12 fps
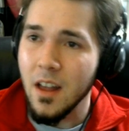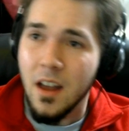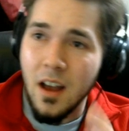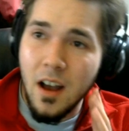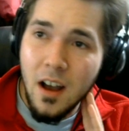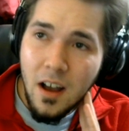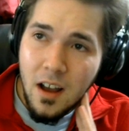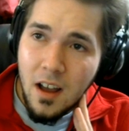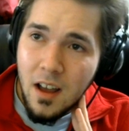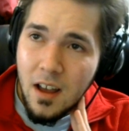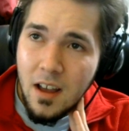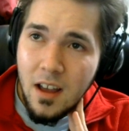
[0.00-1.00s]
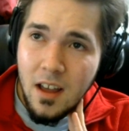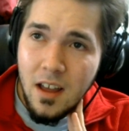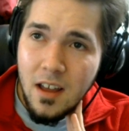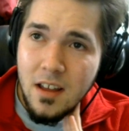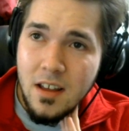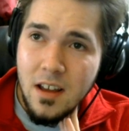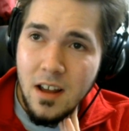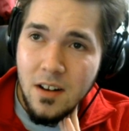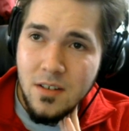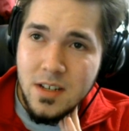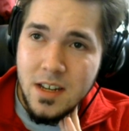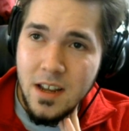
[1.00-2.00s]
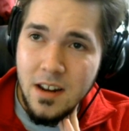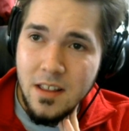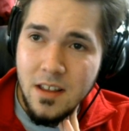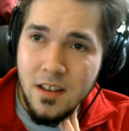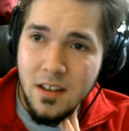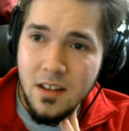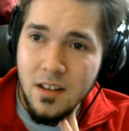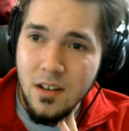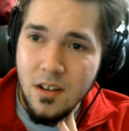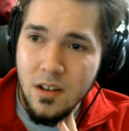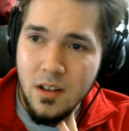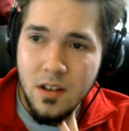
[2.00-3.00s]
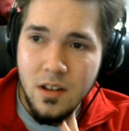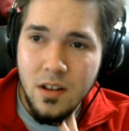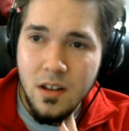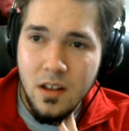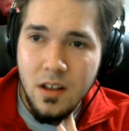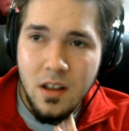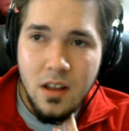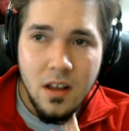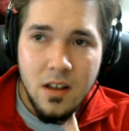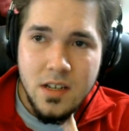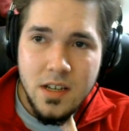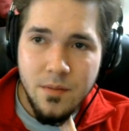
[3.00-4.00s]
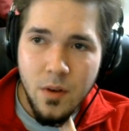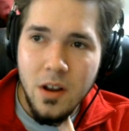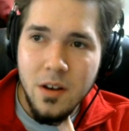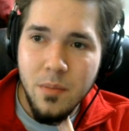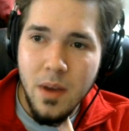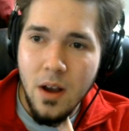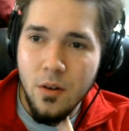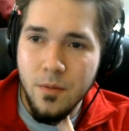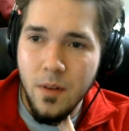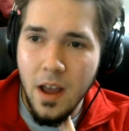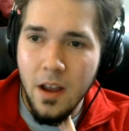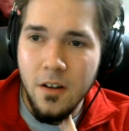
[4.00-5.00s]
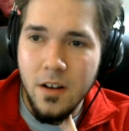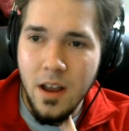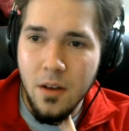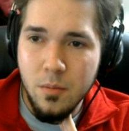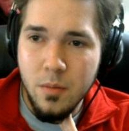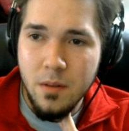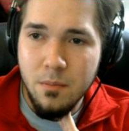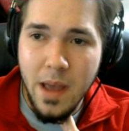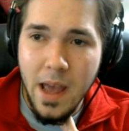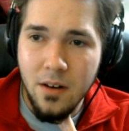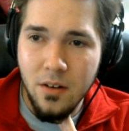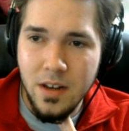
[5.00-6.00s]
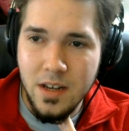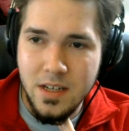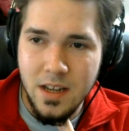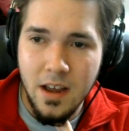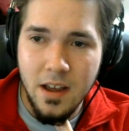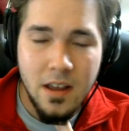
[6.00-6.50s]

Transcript: I don't see anything. Except for Hidden Power Fire, and that would be bad on this guy.